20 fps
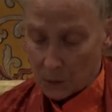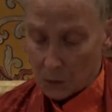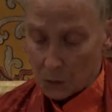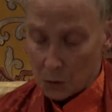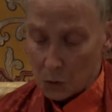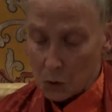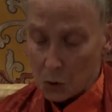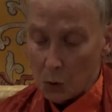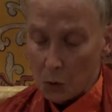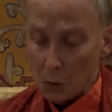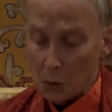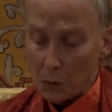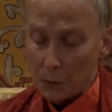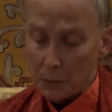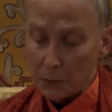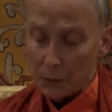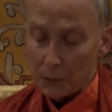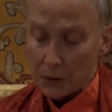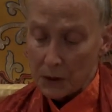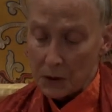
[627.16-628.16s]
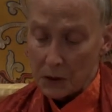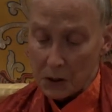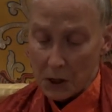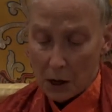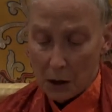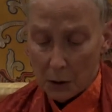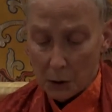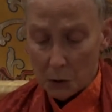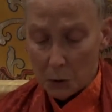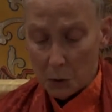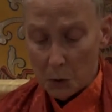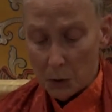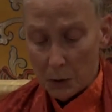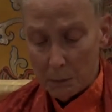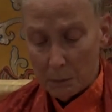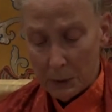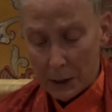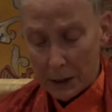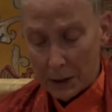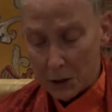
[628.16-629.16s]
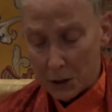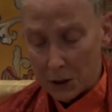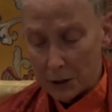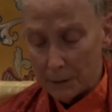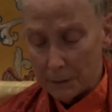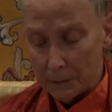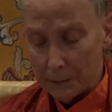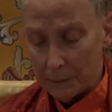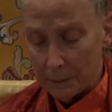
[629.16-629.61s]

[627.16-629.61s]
So the Tsar grew impatient.